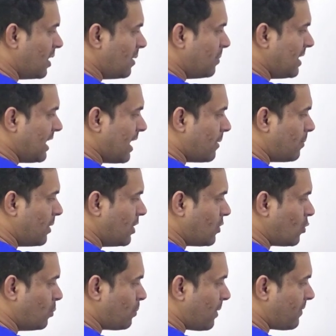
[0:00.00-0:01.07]
you will be
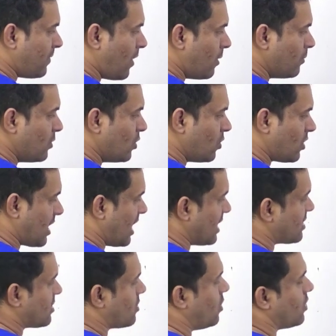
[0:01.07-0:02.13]
able to perform your
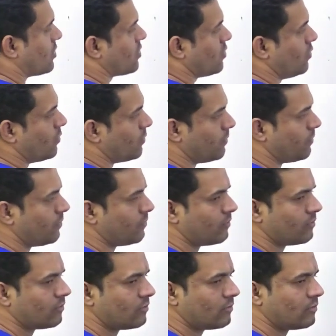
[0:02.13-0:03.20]
task also.
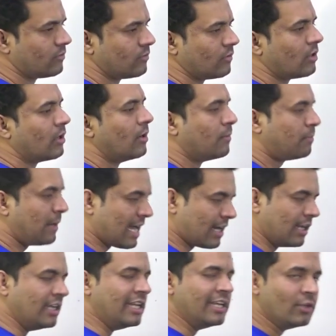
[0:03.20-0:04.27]

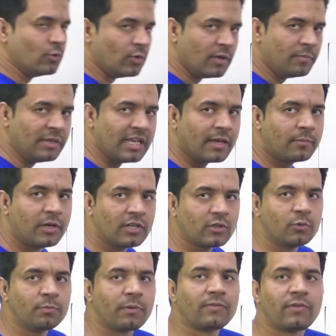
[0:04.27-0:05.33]
Parallelly you will be able
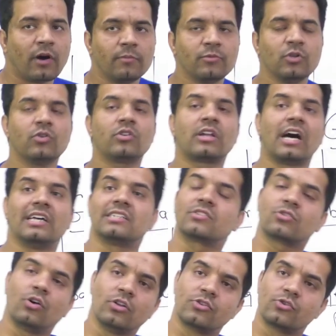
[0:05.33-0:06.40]
to perform your
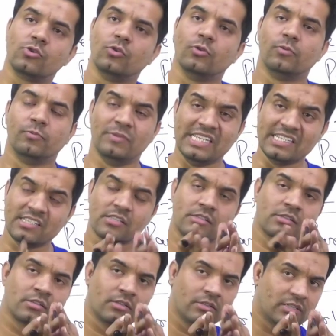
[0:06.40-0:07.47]
task also.
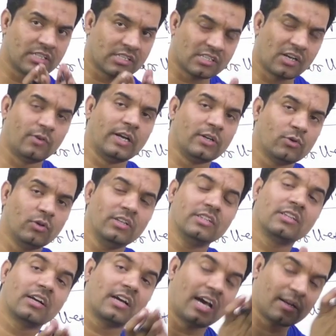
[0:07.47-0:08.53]
Means just now I told
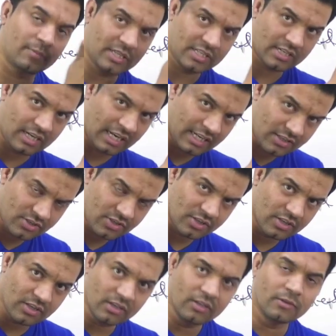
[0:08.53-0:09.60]
in the garbage
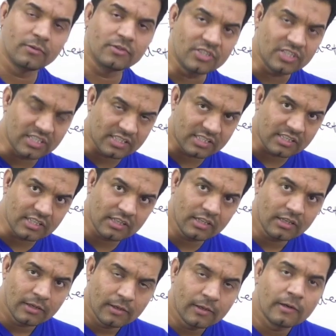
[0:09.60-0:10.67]
collection
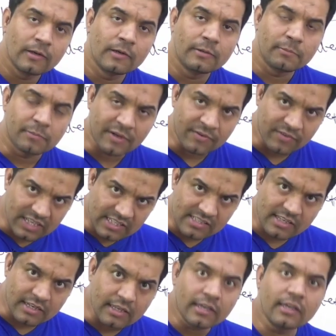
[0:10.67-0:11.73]
GC
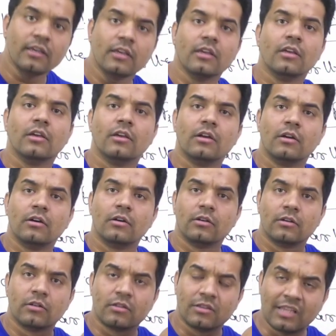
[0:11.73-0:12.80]
previously
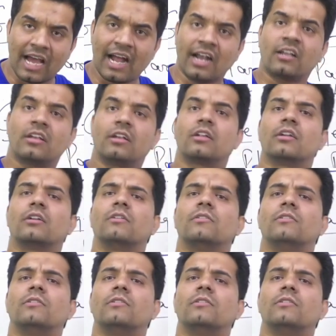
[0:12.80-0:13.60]
that